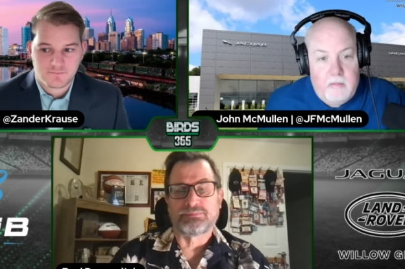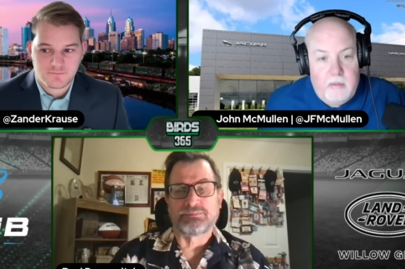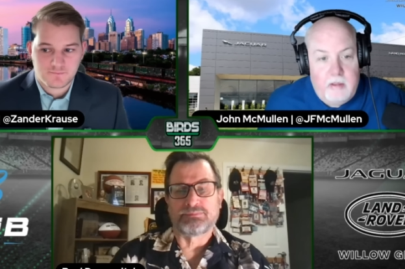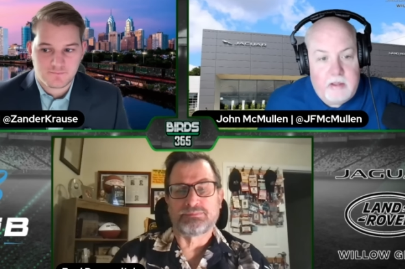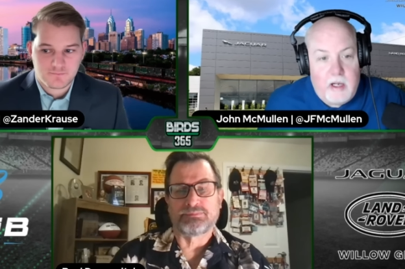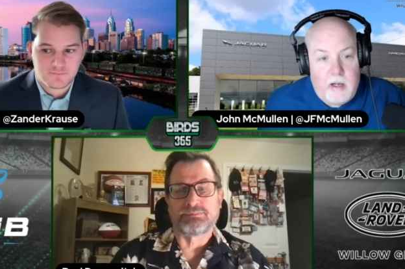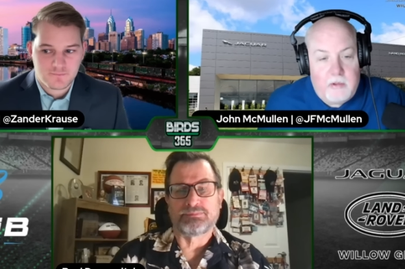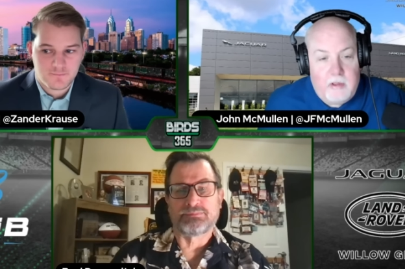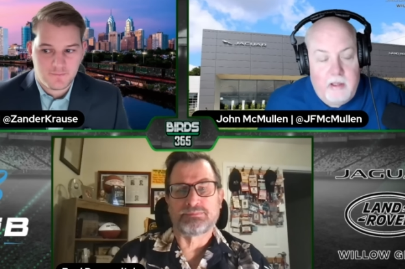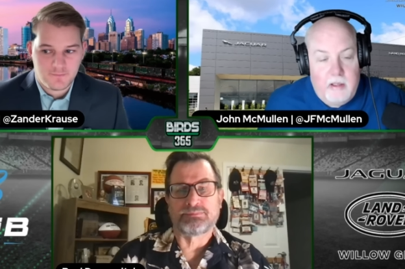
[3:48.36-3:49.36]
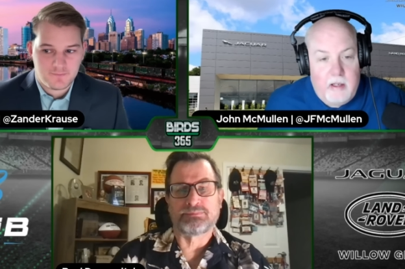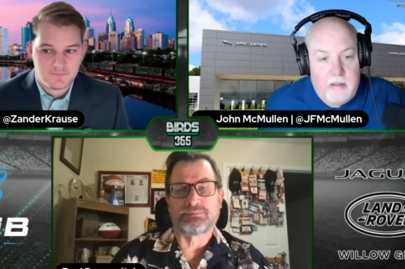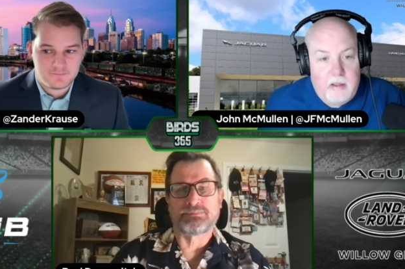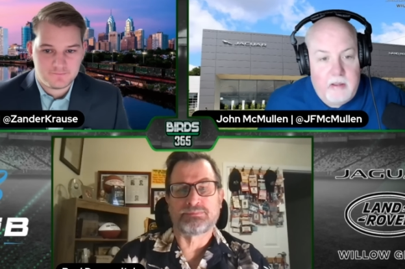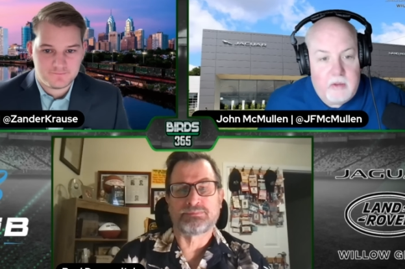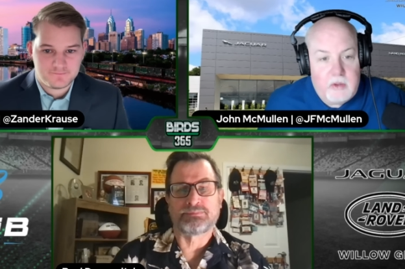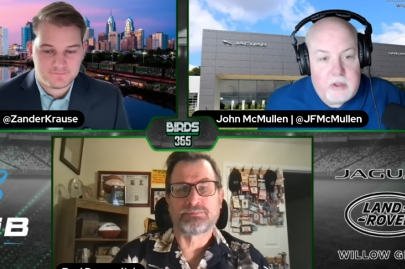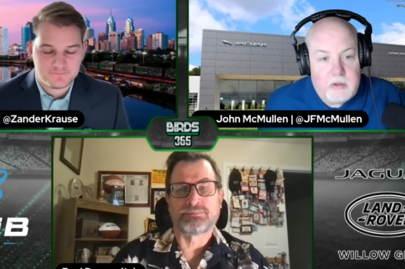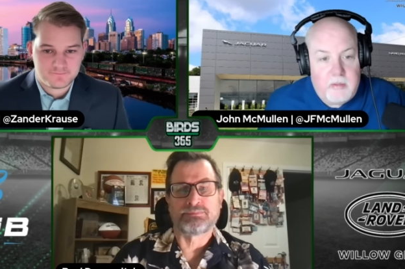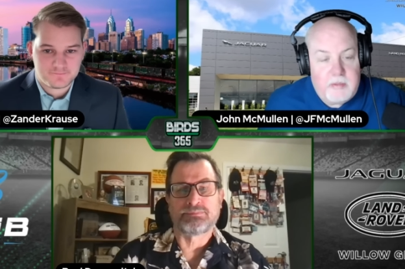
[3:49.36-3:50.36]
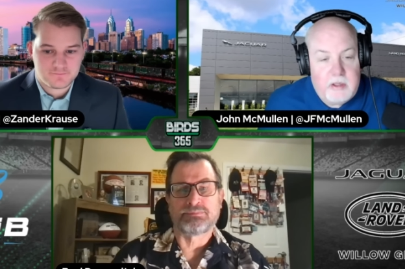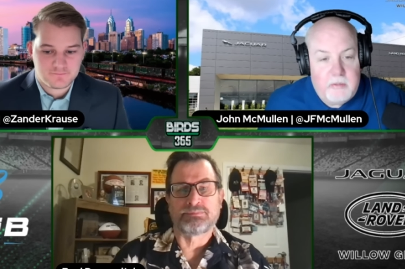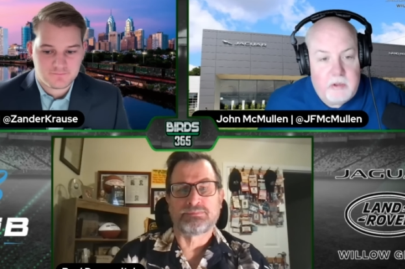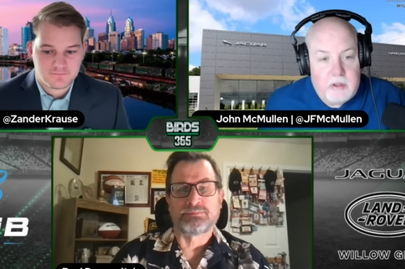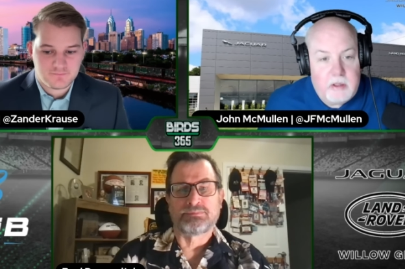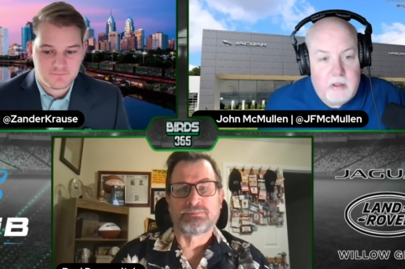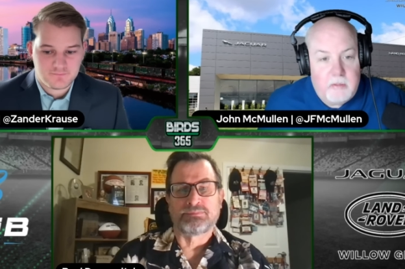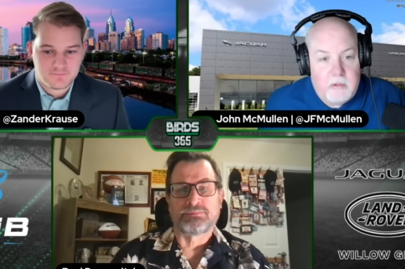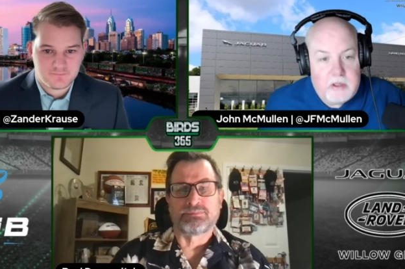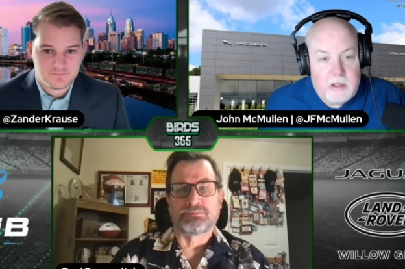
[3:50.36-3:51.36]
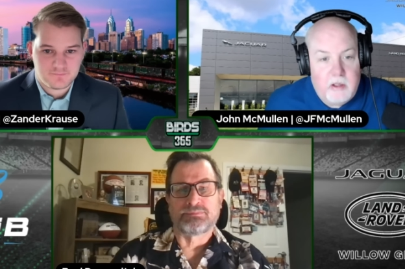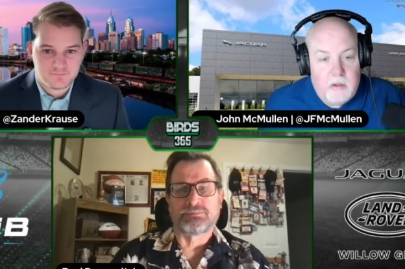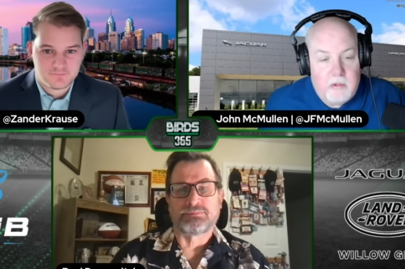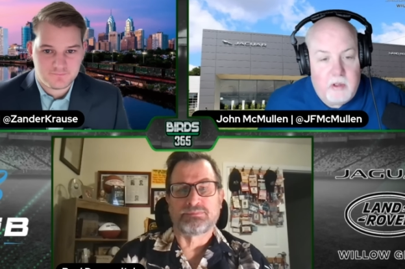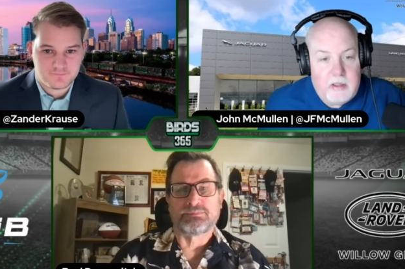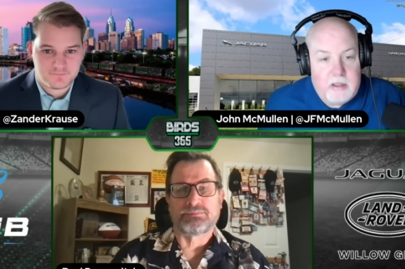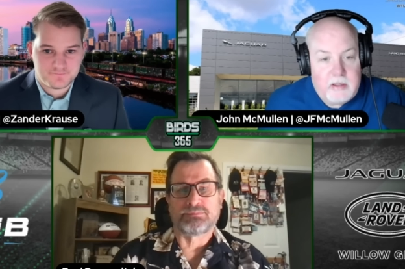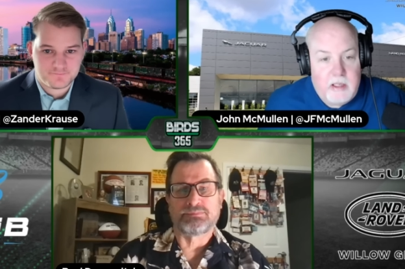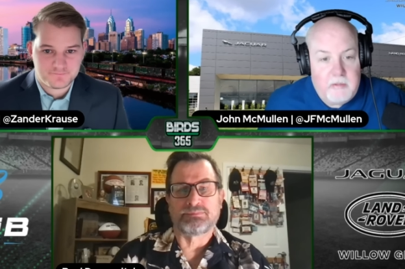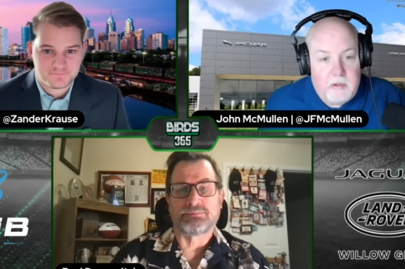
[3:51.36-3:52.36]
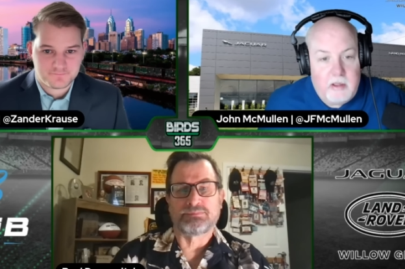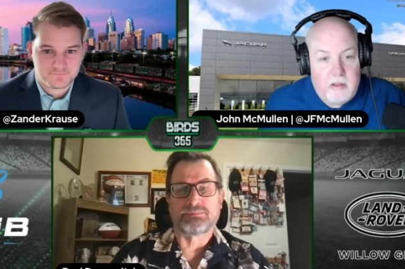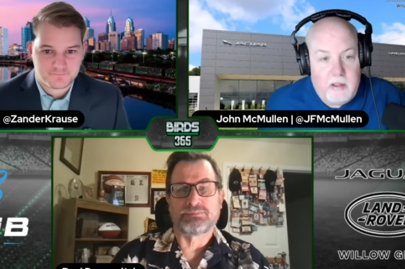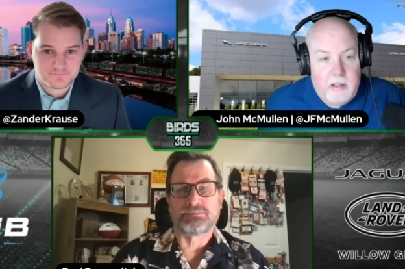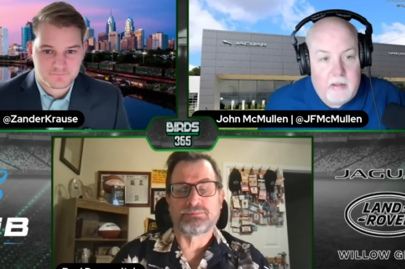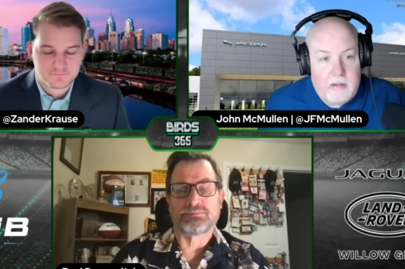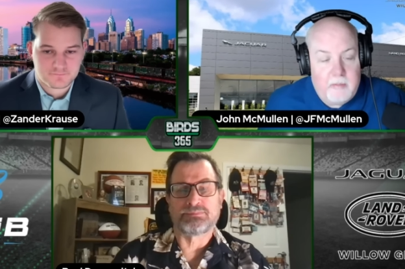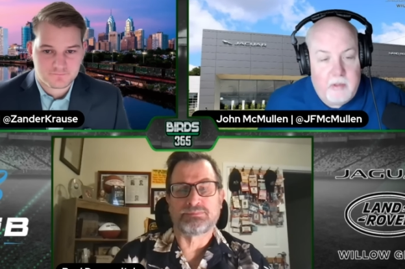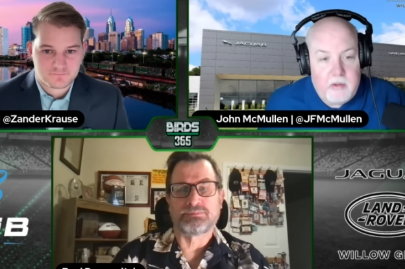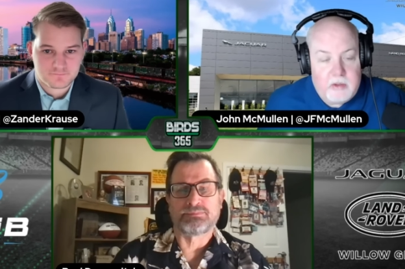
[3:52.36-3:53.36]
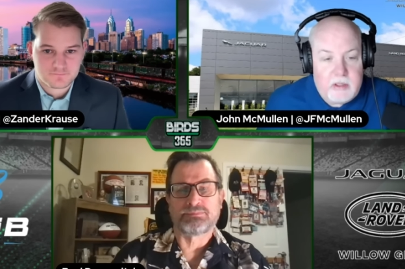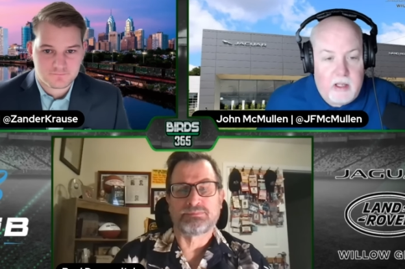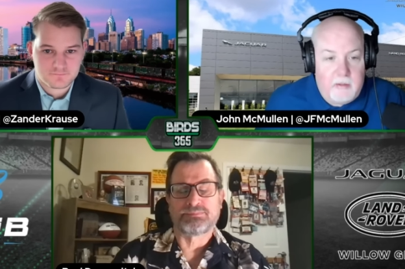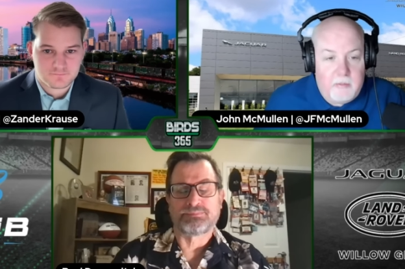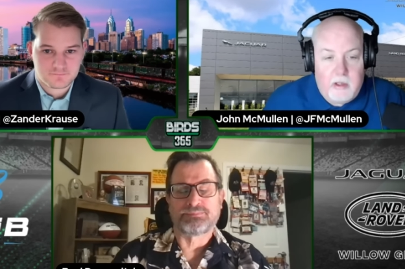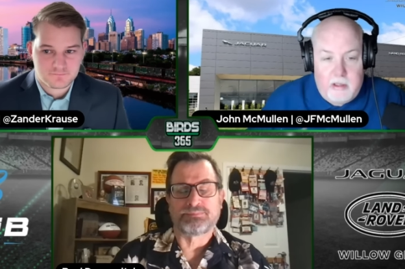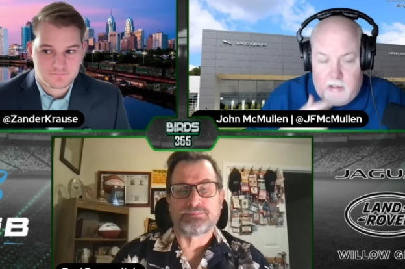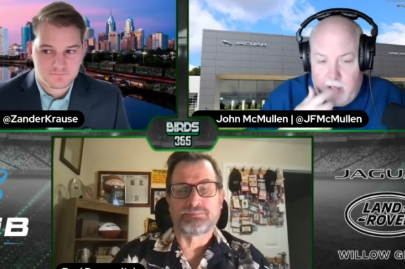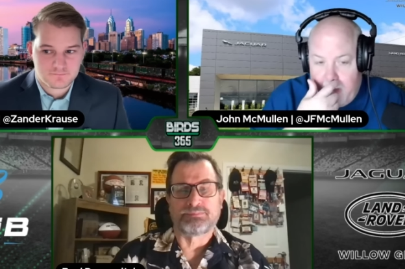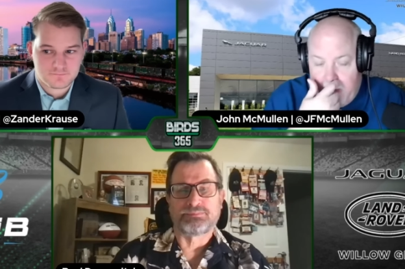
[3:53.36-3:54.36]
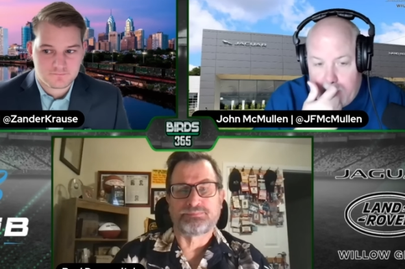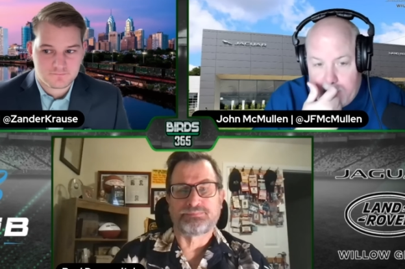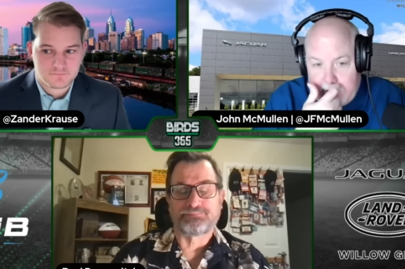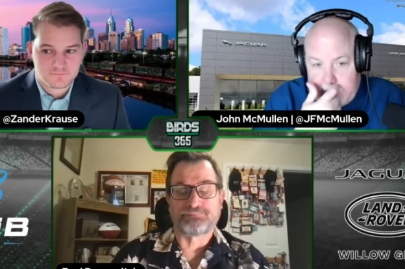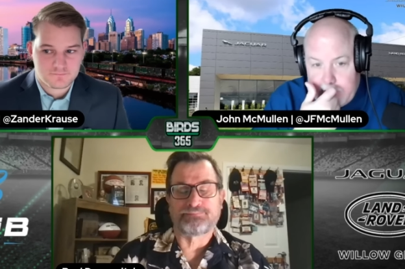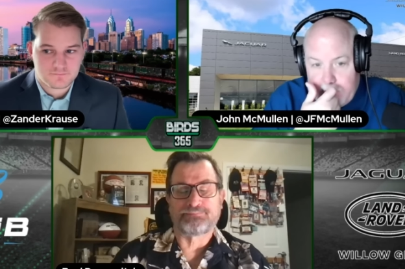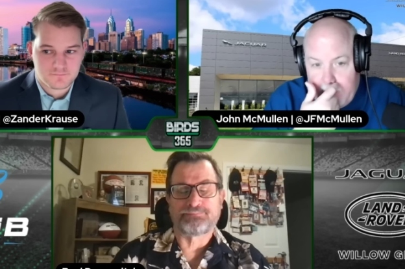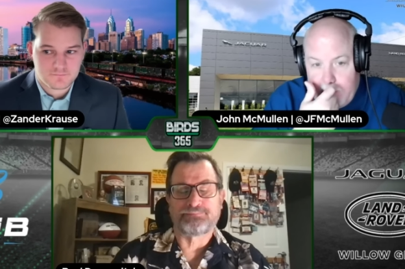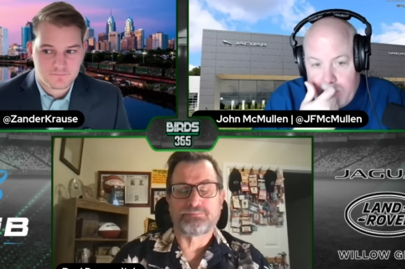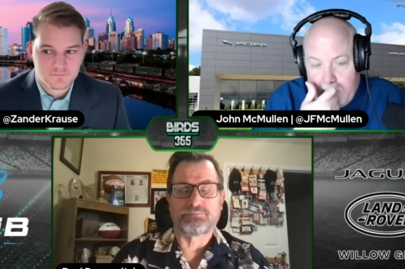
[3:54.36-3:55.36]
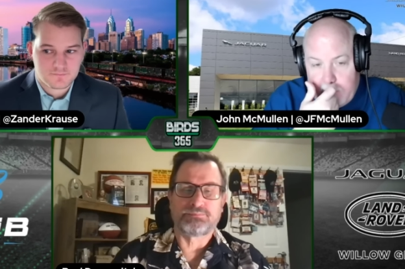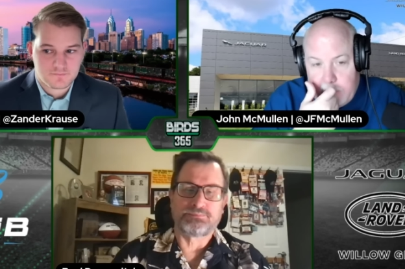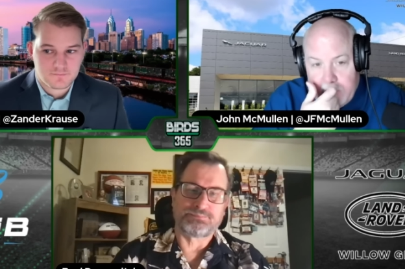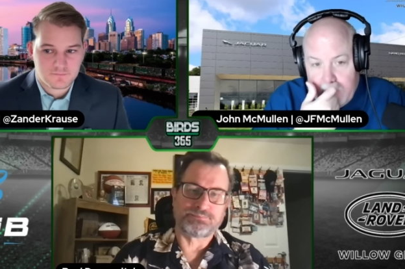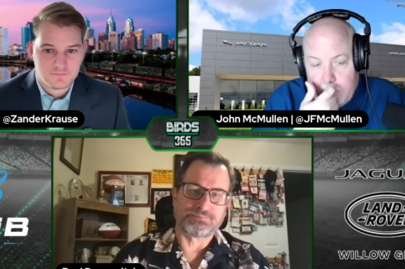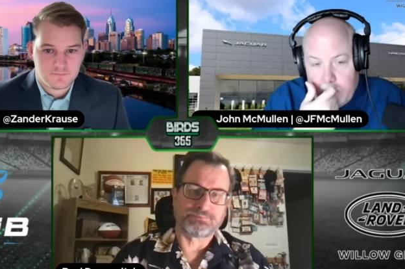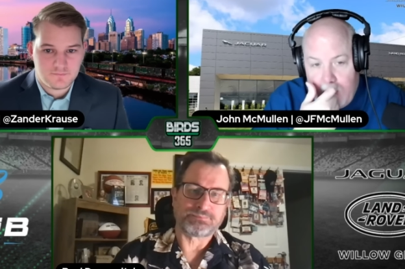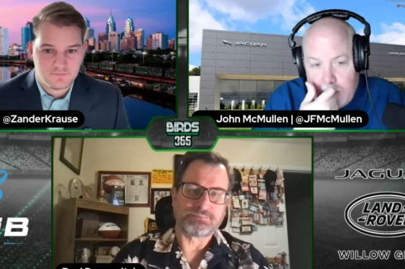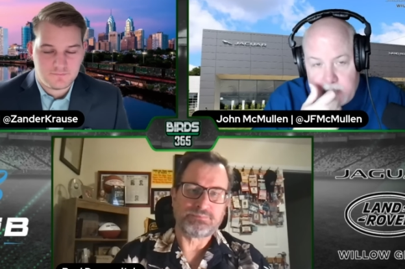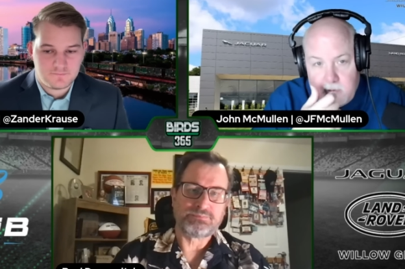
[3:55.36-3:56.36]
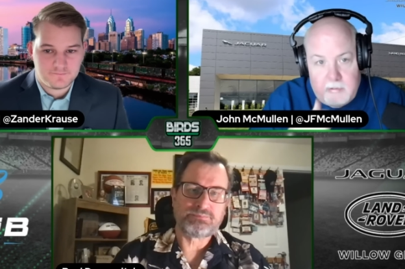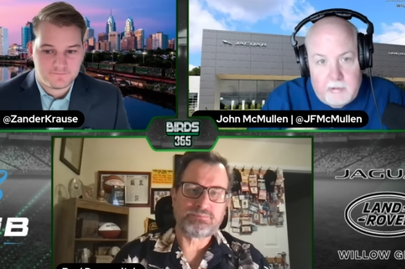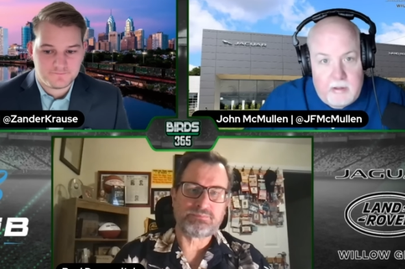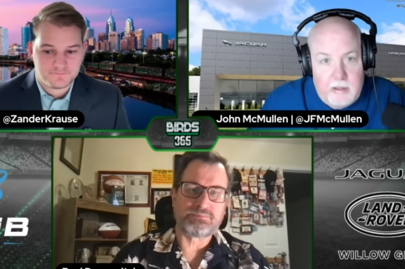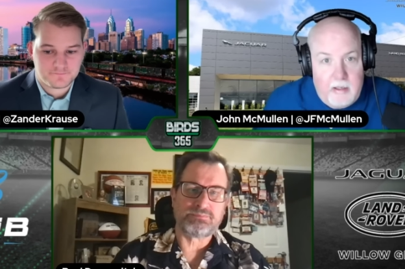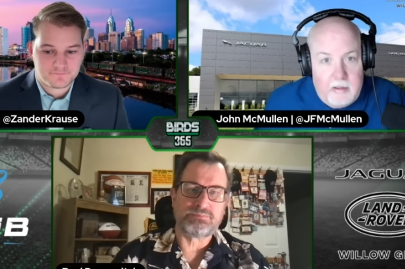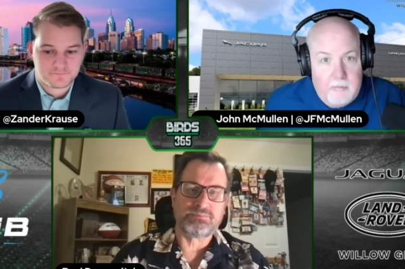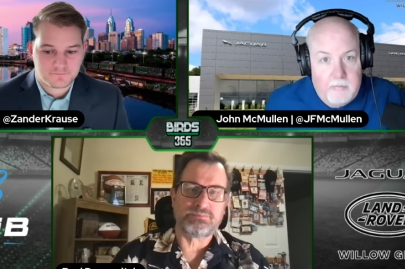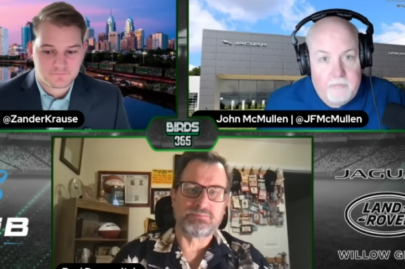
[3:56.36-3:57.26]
Speaker 1: he generally, and I think your description was a was a good one. He's generally going to get the most out of what he has, and I start to think